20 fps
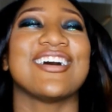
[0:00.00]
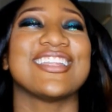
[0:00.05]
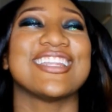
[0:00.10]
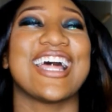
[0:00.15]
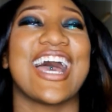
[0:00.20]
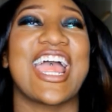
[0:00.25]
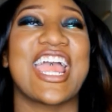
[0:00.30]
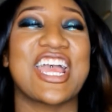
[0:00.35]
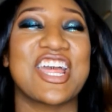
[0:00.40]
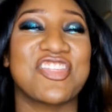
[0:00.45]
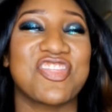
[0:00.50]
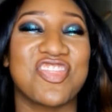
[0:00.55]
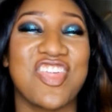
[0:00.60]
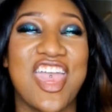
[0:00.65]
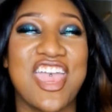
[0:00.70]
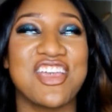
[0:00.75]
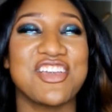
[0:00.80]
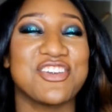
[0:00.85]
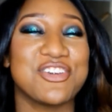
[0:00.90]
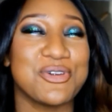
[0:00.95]
like,
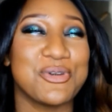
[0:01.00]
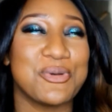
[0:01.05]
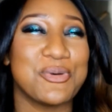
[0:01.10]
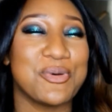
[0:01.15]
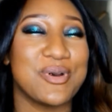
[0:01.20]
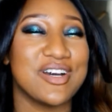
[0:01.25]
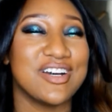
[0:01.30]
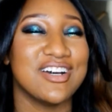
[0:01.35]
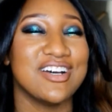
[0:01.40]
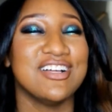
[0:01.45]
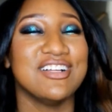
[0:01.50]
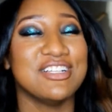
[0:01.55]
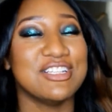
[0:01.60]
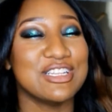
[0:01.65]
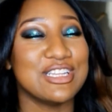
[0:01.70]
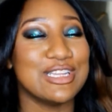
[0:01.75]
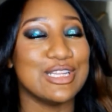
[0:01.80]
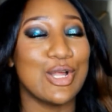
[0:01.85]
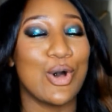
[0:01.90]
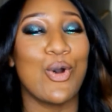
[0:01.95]
thank you,
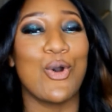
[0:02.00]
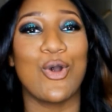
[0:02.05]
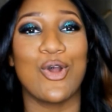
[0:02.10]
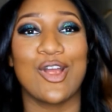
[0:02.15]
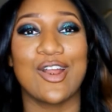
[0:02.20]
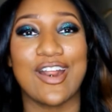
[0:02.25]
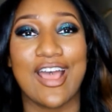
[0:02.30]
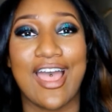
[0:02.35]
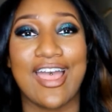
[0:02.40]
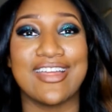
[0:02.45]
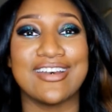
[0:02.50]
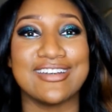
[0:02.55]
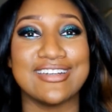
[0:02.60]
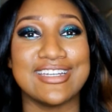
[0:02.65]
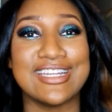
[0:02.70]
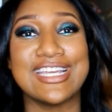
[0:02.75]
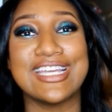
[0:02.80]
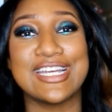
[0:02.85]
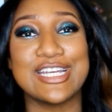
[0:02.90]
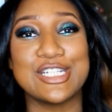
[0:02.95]
Lord, I
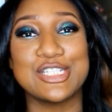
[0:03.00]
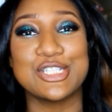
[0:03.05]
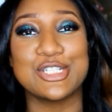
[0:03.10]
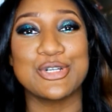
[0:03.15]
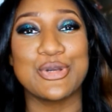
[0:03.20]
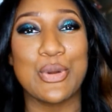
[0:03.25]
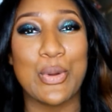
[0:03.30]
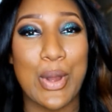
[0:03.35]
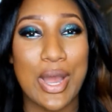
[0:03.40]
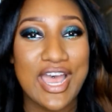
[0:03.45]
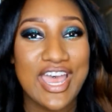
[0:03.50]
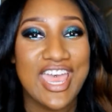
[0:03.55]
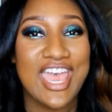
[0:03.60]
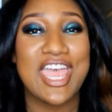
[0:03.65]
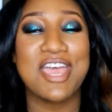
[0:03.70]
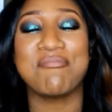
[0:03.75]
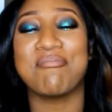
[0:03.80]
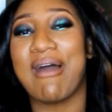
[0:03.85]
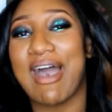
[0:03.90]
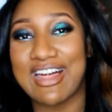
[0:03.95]
needed you
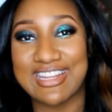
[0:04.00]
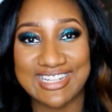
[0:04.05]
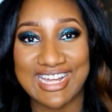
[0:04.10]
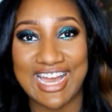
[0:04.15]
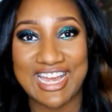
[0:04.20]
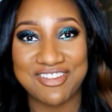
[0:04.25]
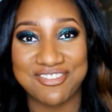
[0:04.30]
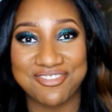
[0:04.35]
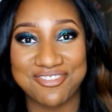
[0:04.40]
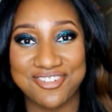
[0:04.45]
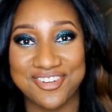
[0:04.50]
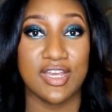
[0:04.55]
in my life.